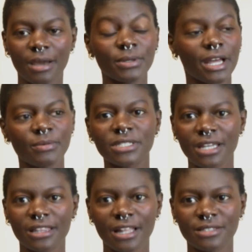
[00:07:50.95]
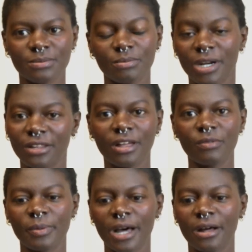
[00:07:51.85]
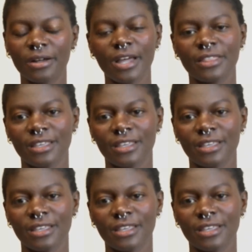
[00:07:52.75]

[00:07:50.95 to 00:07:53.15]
would say that's what I love about the